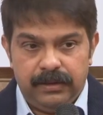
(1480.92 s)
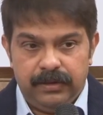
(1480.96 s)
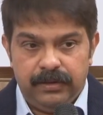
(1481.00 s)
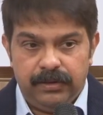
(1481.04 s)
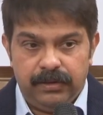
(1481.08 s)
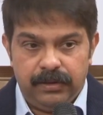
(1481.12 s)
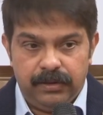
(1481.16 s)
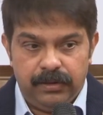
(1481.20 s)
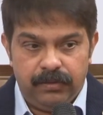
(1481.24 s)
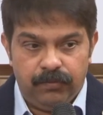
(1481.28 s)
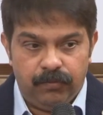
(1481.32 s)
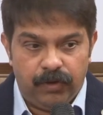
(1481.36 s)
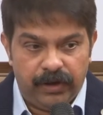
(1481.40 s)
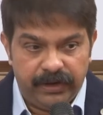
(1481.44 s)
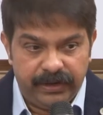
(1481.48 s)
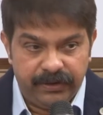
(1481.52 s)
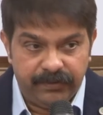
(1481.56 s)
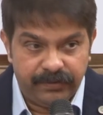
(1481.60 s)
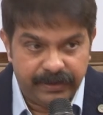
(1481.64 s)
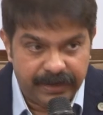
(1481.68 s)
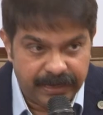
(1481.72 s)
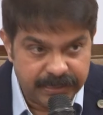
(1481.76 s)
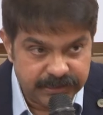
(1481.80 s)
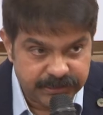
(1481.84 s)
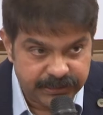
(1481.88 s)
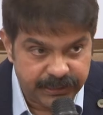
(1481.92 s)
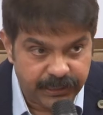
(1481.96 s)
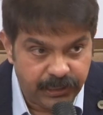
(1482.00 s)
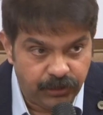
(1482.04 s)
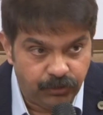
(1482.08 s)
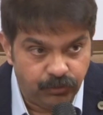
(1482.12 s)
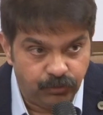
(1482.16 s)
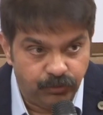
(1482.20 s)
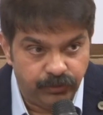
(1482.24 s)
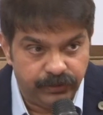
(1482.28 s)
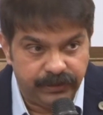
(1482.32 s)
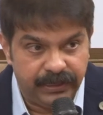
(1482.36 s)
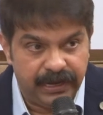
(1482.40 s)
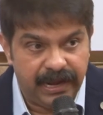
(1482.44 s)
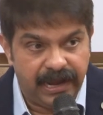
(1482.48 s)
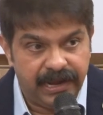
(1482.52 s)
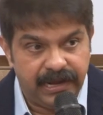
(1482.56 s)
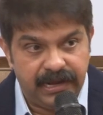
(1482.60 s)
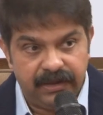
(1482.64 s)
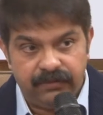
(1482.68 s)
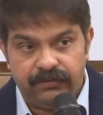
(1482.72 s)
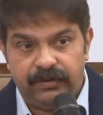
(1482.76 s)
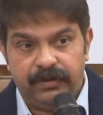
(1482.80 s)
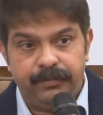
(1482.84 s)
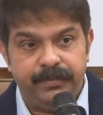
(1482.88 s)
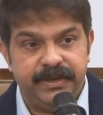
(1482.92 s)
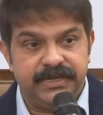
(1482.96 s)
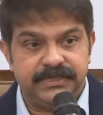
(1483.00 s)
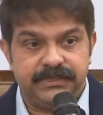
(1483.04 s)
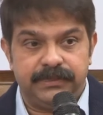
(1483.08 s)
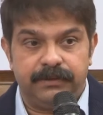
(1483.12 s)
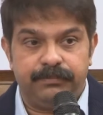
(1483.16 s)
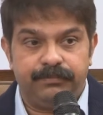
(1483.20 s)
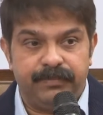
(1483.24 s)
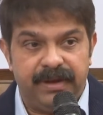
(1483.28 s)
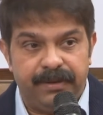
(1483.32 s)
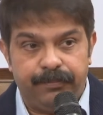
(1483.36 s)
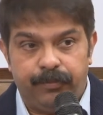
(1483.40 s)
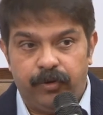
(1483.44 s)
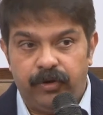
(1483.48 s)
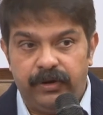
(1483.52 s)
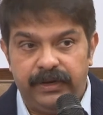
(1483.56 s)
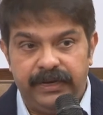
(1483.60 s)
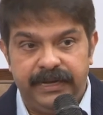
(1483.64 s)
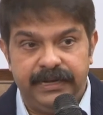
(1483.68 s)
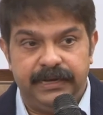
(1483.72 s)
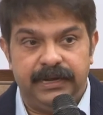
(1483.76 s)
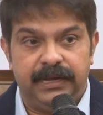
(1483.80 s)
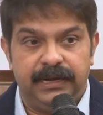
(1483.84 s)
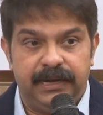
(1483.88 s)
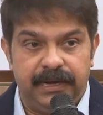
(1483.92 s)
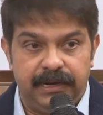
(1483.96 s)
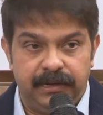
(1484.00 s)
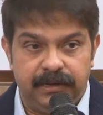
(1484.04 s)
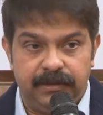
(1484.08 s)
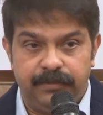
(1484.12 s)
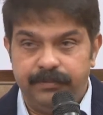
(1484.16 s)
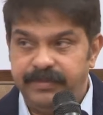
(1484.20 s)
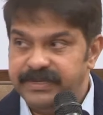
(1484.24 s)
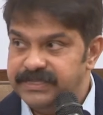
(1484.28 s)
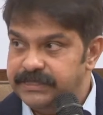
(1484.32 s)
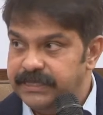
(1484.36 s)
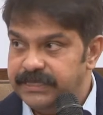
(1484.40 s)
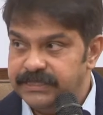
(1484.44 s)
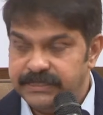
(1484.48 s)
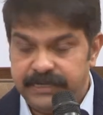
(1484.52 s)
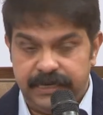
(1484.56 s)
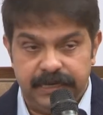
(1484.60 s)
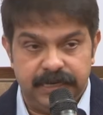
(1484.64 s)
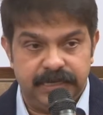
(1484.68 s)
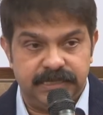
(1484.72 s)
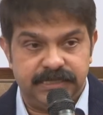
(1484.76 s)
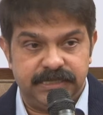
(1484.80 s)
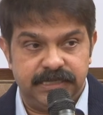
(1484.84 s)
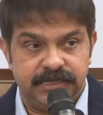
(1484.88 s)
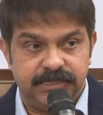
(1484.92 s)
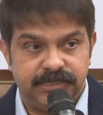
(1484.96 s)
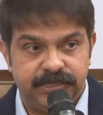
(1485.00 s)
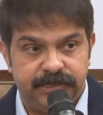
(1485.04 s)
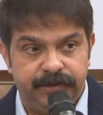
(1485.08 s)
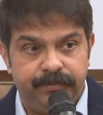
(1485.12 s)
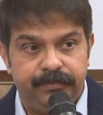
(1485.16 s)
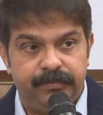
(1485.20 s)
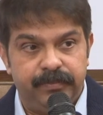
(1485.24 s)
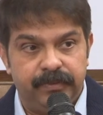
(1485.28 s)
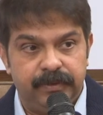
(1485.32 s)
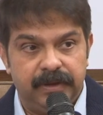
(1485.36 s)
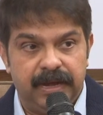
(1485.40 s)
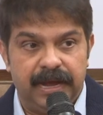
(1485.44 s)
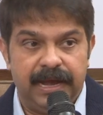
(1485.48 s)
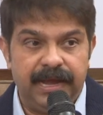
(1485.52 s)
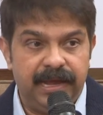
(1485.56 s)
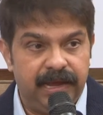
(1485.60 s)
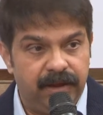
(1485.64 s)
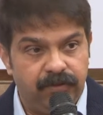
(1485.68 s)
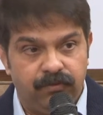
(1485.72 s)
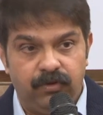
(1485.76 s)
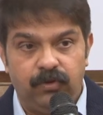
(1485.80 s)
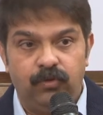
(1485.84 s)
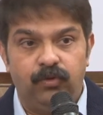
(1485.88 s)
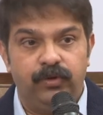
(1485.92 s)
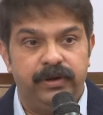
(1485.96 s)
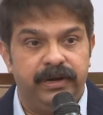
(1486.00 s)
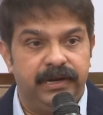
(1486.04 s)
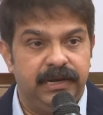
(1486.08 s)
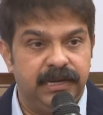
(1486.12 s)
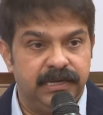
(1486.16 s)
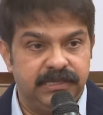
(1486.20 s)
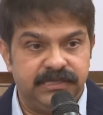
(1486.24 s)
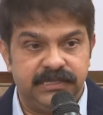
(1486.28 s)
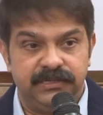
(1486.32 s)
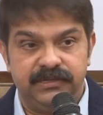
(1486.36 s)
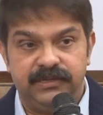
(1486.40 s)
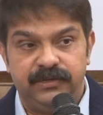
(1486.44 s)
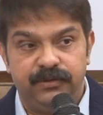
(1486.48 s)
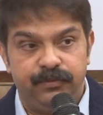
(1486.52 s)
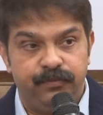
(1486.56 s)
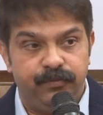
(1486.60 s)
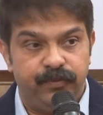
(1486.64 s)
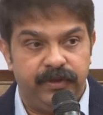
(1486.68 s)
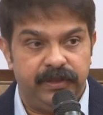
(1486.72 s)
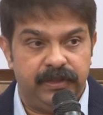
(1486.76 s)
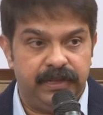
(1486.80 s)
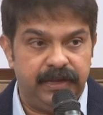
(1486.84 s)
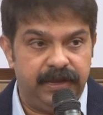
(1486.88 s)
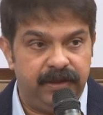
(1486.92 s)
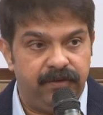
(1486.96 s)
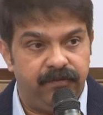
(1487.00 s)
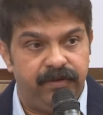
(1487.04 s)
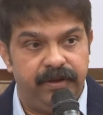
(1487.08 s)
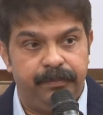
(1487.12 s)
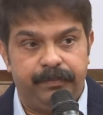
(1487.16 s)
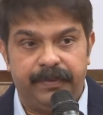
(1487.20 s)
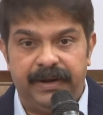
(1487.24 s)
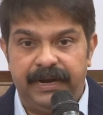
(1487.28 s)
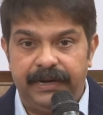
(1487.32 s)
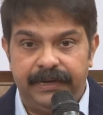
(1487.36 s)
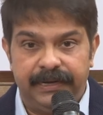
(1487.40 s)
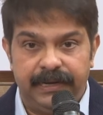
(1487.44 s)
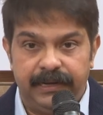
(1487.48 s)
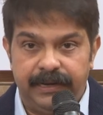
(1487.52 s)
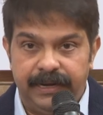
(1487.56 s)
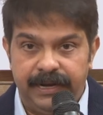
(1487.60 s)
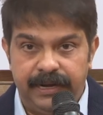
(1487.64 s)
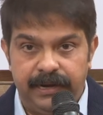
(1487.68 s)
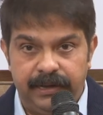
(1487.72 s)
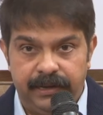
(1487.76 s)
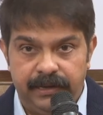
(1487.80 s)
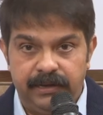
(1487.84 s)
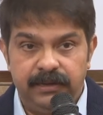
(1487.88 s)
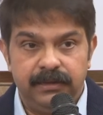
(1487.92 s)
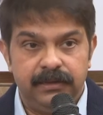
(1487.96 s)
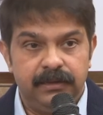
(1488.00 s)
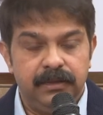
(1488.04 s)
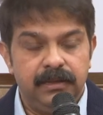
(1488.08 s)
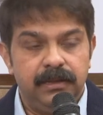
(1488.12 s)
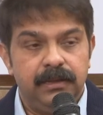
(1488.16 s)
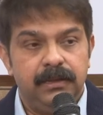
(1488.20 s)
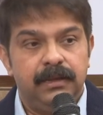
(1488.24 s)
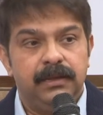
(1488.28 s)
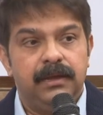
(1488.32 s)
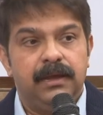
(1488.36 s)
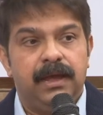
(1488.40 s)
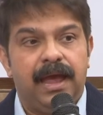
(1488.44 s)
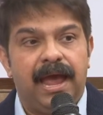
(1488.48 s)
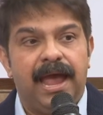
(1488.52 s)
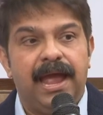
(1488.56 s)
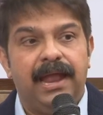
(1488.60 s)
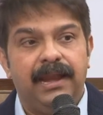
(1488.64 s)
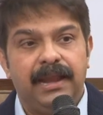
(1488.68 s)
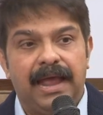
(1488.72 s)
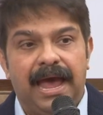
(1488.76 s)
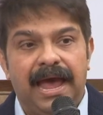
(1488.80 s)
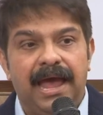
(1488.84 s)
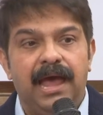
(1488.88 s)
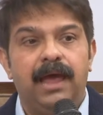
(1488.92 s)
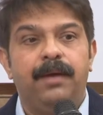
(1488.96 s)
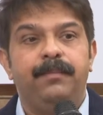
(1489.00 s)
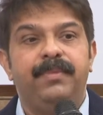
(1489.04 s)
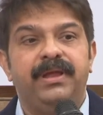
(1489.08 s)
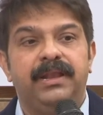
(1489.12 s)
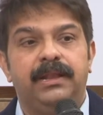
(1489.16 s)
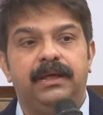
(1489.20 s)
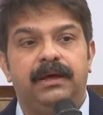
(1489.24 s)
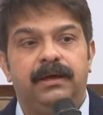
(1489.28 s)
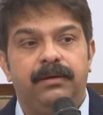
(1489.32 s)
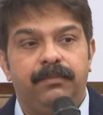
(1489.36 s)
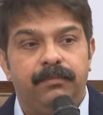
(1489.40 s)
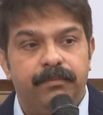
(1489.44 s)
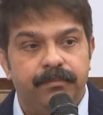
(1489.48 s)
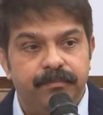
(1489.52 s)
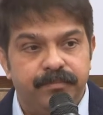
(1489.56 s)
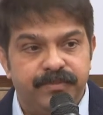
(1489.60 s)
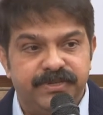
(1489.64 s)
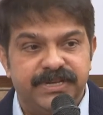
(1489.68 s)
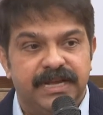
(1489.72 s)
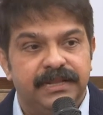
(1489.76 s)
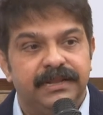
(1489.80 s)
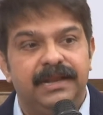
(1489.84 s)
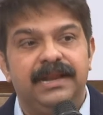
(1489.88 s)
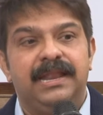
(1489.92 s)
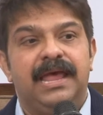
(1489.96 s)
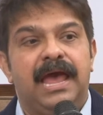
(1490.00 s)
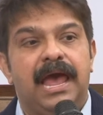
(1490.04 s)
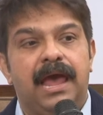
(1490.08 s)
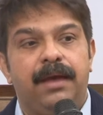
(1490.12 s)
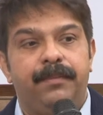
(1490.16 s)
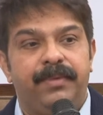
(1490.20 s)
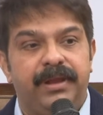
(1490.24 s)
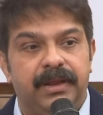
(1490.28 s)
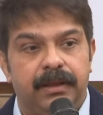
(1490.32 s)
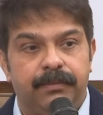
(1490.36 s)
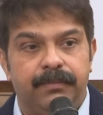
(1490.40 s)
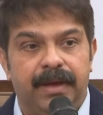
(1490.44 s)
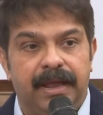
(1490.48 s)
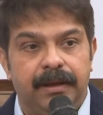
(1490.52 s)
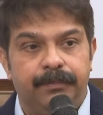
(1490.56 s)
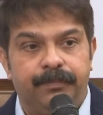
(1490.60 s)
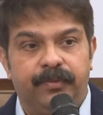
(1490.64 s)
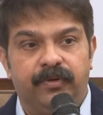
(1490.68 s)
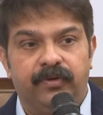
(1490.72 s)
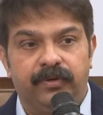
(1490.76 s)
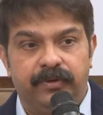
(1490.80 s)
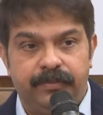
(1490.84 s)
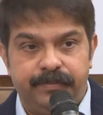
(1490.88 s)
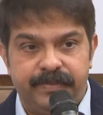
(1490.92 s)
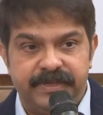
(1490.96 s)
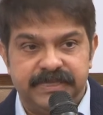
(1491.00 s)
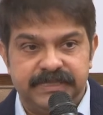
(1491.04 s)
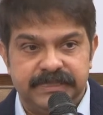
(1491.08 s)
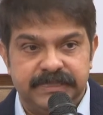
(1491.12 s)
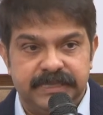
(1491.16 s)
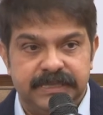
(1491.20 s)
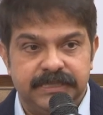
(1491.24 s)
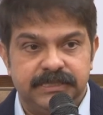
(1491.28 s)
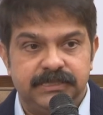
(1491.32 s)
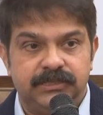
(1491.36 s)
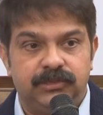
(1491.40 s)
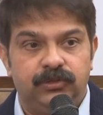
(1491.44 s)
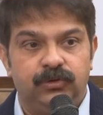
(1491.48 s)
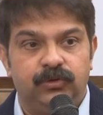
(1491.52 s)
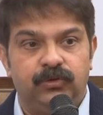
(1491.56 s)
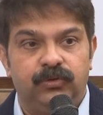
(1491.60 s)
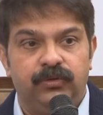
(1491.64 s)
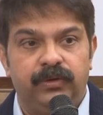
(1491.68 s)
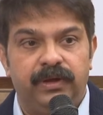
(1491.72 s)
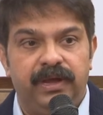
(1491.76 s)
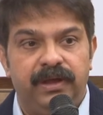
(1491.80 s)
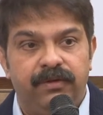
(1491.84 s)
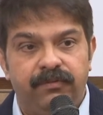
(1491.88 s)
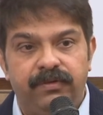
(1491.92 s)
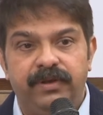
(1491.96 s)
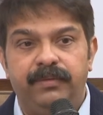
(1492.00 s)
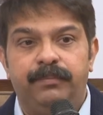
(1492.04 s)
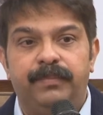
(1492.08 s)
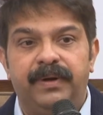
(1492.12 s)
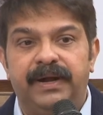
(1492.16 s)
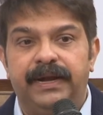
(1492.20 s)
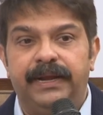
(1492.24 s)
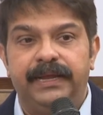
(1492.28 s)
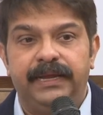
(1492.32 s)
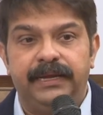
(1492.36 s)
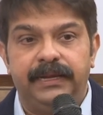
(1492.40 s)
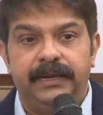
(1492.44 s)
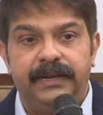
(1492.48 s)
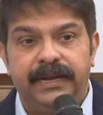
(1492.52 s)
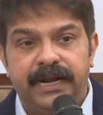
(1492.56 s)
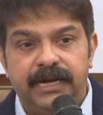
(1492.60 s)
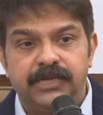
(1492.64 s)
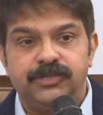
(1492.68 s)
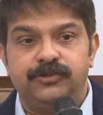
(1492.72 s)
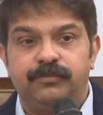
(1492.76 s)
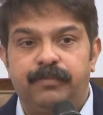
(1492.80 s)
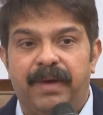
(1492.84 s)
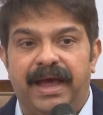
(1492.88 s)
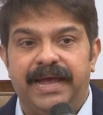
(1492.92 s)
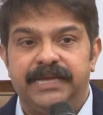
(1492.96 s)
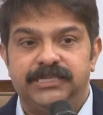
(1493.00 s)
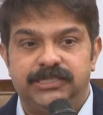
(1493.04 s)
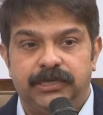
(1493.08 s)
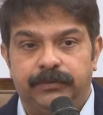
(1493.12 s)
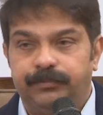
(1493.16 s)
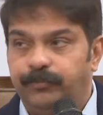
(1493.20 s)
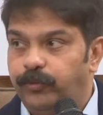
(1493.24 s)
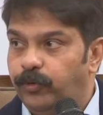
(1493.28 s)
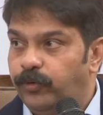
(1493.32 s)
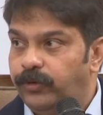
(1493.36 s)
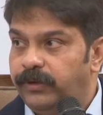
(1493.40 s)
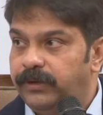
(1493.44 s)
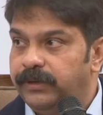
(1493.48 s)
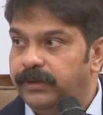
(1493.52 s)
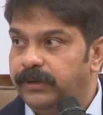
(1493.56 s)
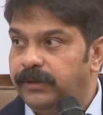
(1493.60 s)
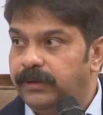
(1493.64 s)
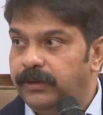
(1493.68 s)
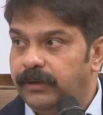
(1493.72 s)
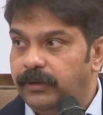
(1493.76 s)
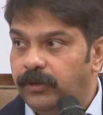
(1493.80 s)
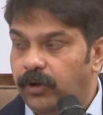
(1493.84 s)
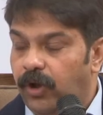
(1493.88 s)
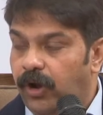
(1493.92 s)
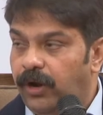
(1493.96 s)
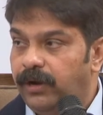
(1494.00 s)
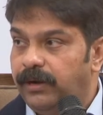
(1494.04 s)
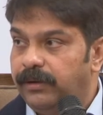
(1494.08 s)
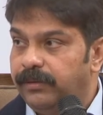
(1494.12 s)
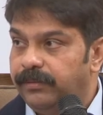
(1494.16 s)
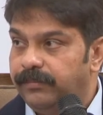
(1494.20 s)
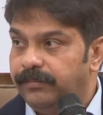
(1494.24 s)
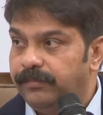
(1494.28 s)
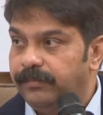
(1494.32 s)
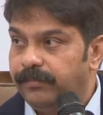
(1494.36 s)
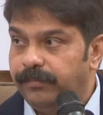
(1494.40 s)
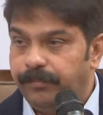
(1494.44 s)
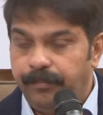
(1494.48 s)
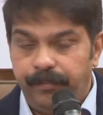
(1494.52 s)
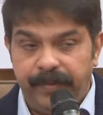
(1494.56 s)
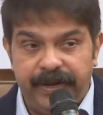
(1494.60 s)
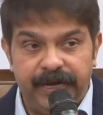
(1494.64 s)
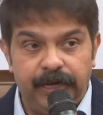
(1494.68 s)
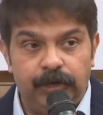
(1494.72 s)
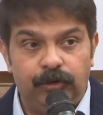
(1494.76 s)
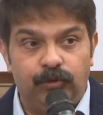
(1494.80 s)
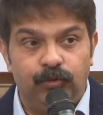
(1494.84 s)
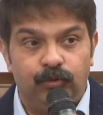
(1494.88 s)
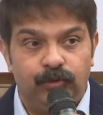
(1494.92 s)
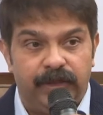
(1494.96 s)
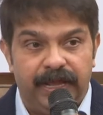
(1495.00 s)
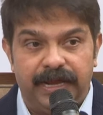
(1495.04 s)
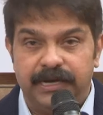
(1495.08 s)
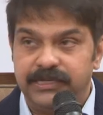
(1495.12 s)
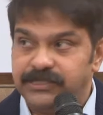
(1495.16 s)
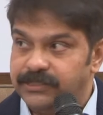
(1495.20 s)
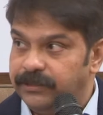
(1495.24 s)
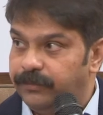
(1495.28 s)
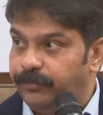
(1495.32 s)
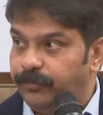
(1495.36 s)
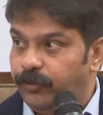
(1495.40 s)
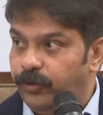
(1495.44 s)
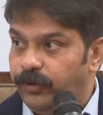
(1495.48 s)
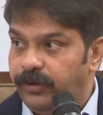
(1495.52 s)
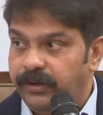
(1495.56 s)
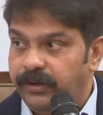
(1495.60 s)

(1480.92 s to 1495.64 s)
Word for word: Whatever I say you, I never mix up my political and the business relationship. I have a good relationship with every party leader. And I am in a, generally I am in a manpower business. So everybody needs my support, not me to their support.